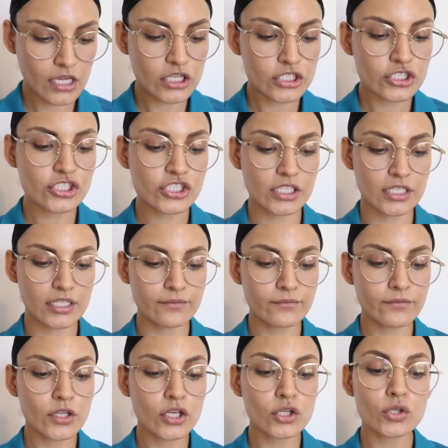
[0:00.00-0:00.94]

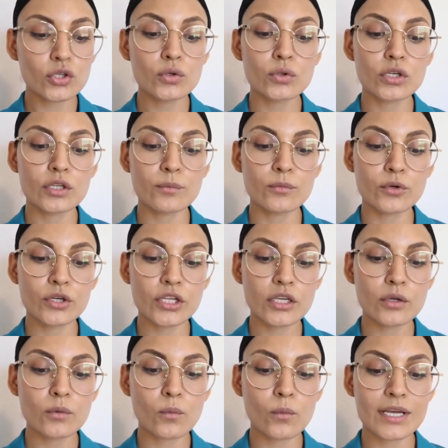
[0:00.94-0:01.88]
She, Judy
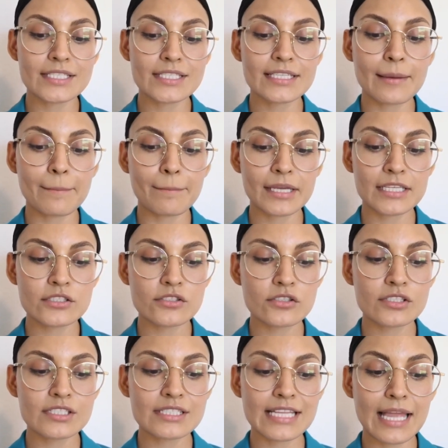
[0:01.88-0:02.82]
Moody, was in a
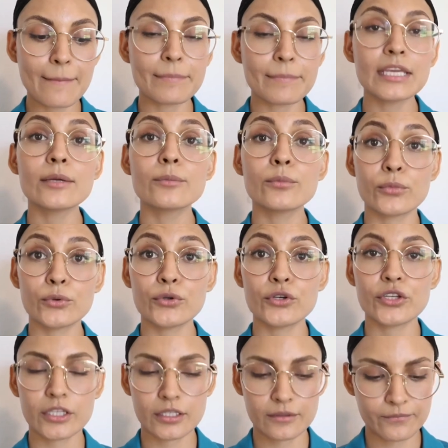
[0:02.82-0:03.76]
pencil snapping
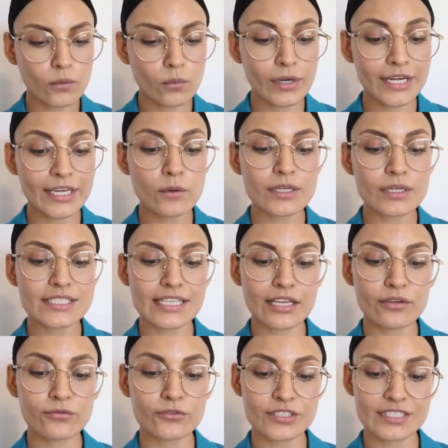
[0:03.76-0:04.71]
mood. When it was
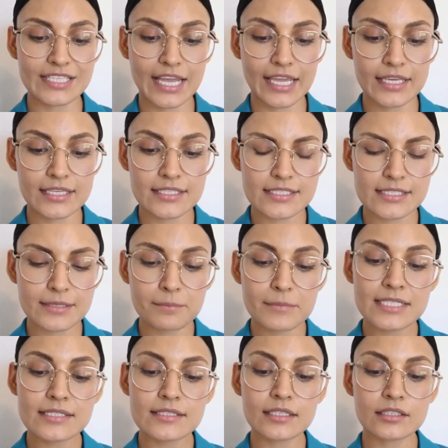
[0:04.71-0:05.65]
time for science,
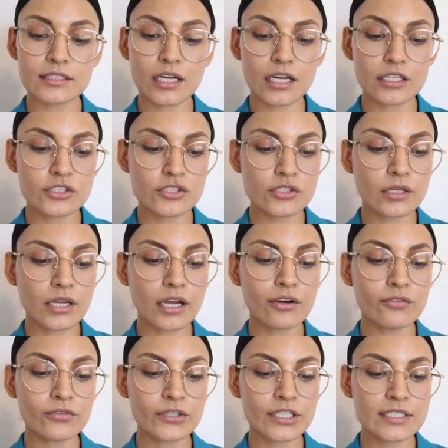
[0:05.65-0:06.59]
Mr. Todd took
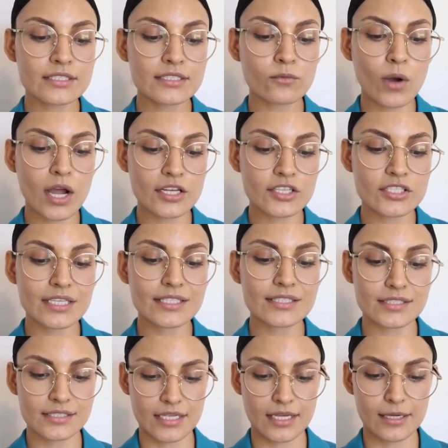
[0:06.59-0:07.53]
off his watch
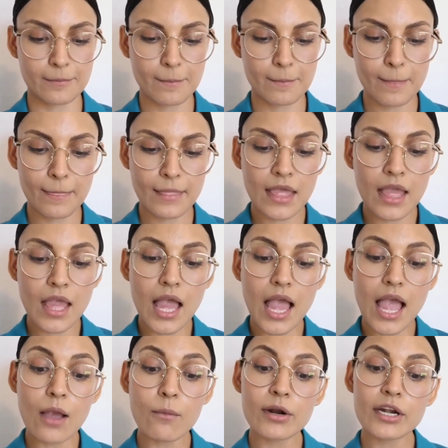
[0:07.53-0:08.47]
and said,
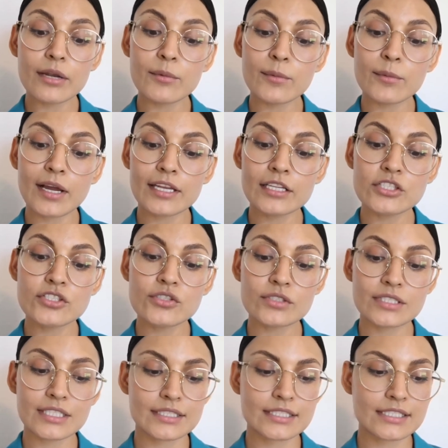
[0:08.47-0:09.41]
"I want everybody
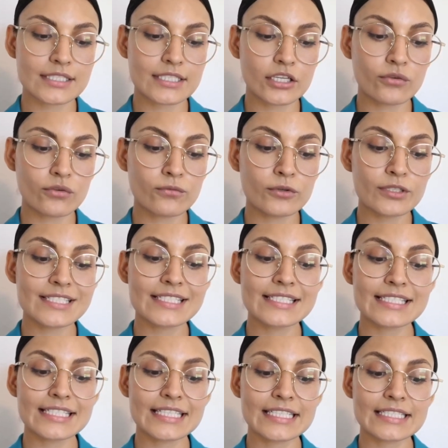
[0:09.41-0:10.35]
to sit still for
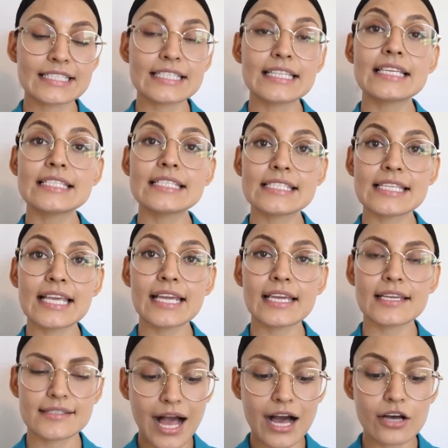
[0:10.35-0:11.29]
60
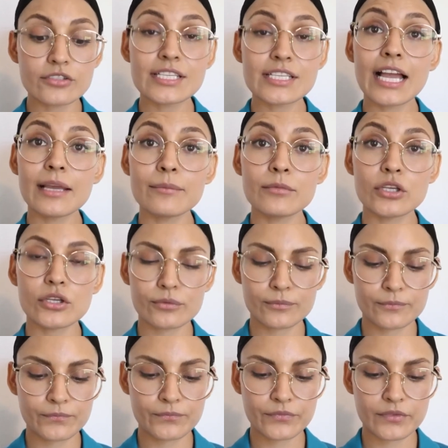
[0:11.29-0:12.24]
seconds. I'll time
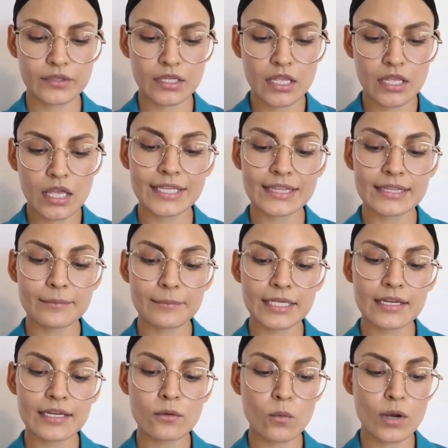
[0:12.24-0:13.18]
you." And the
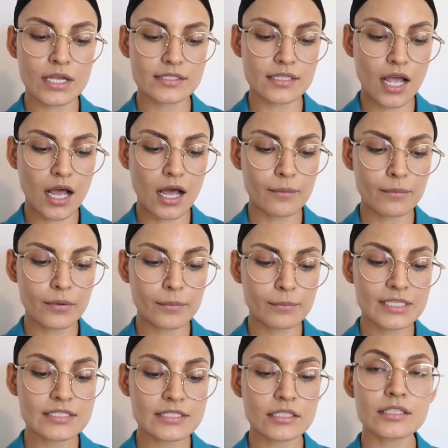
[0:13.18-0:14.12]
minute was up,
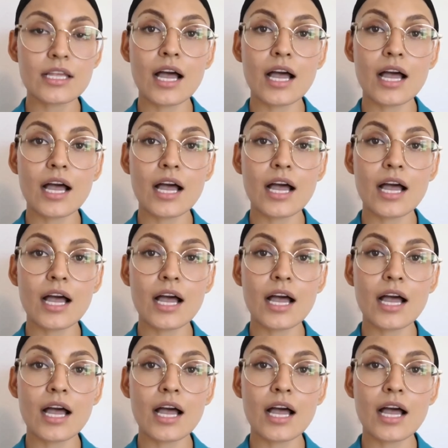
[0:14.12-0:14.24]
Mr.